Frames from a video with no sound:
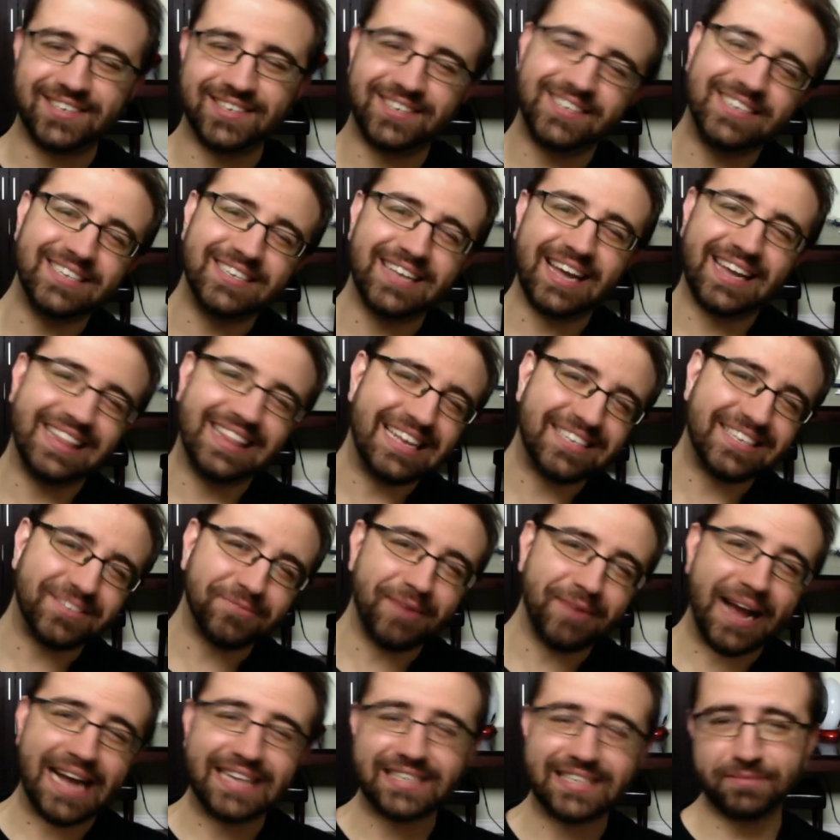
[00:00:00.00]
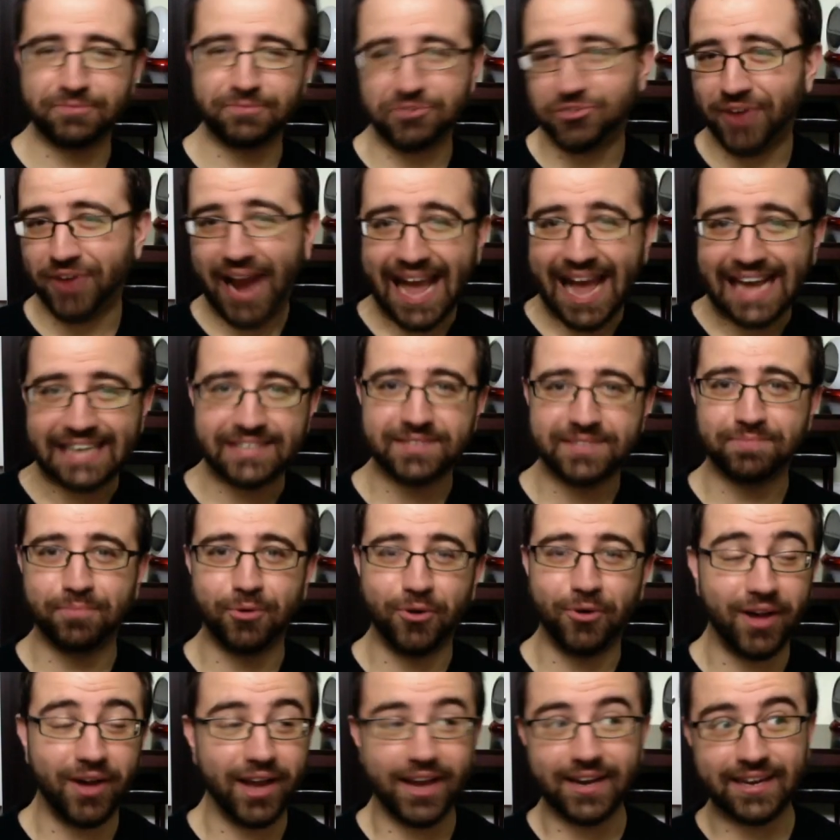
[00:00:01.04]
and she's like, let's ride some dragons,
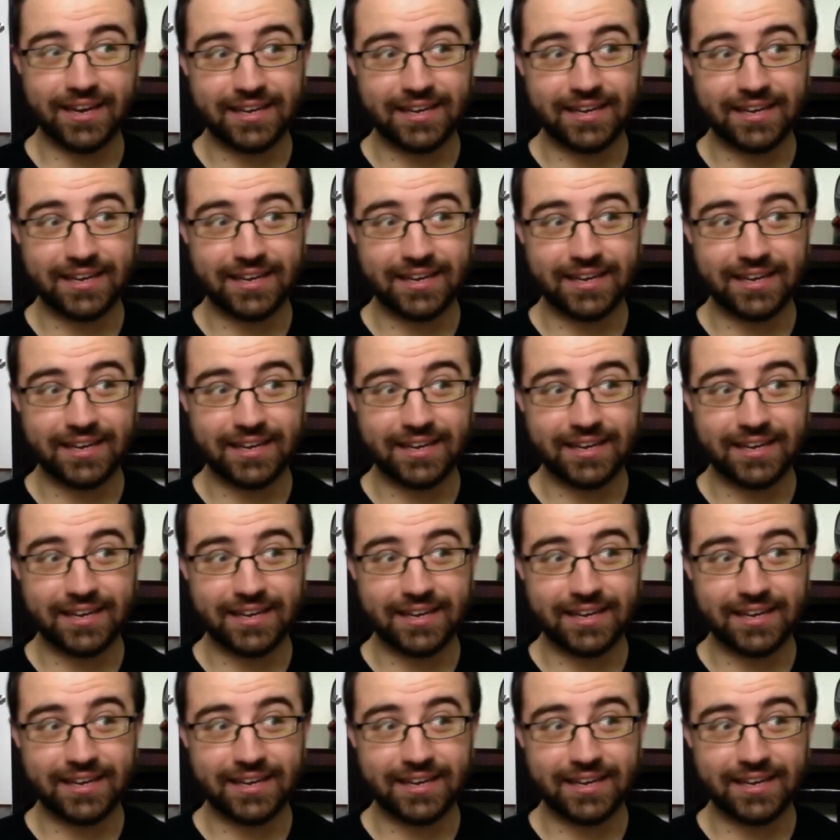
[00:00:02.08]
boy.